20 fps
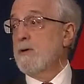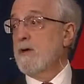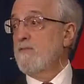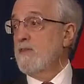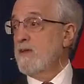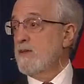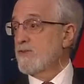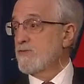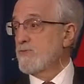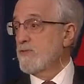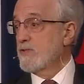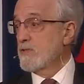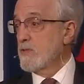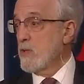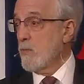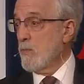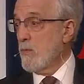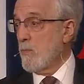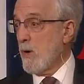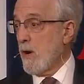of the industry's
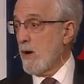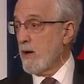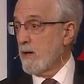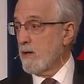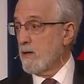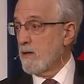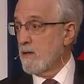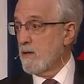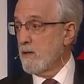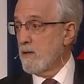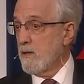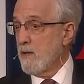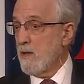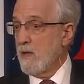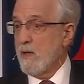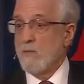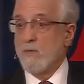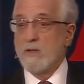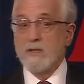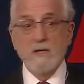global market.
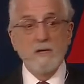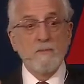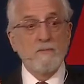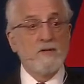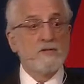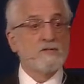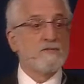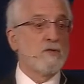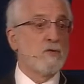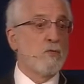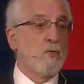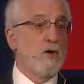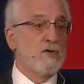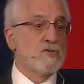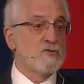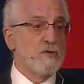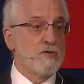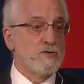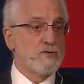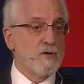We did a piece for the Wall
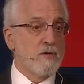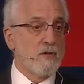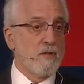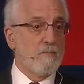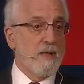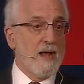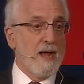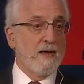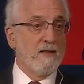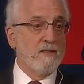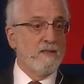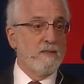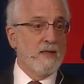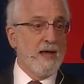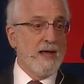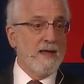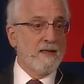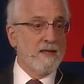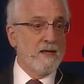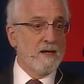Street Journal back in
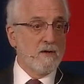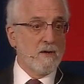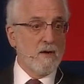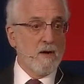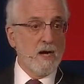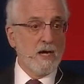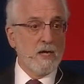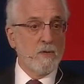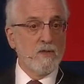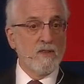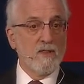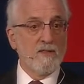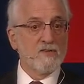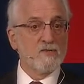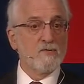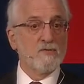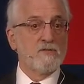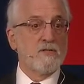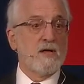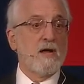that year arguing that this
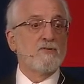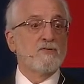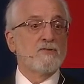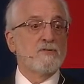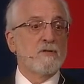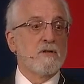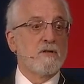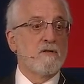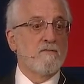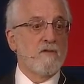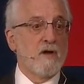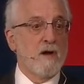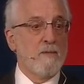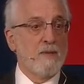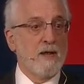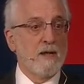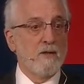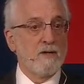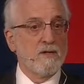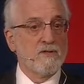was not just an
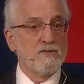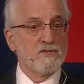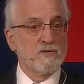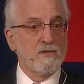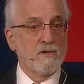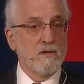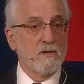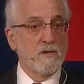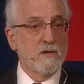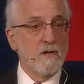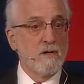environmental concern,